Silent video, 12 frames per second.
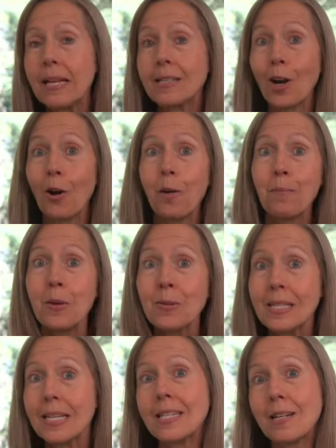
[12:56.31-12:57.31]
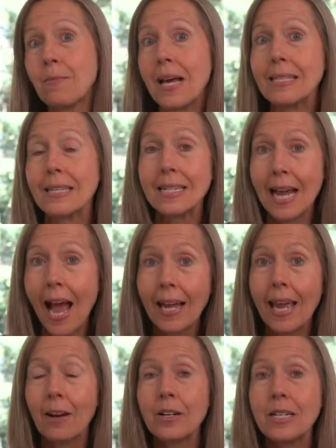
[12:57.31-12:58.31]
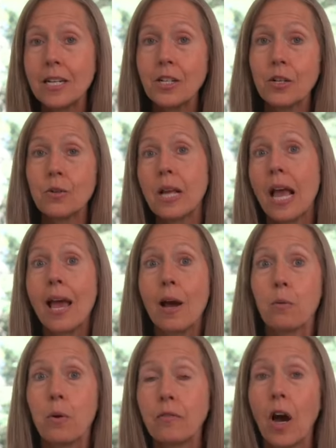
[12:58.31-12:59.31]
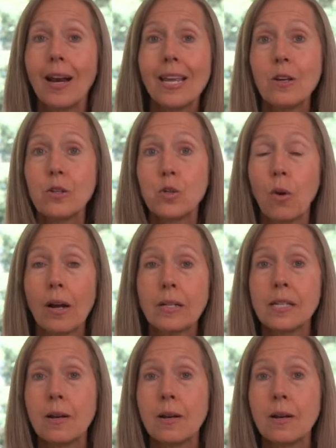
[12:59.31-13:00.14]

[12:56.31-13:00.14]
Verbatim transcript: It's our immune system that's attacking our tissues. We've got to use drugs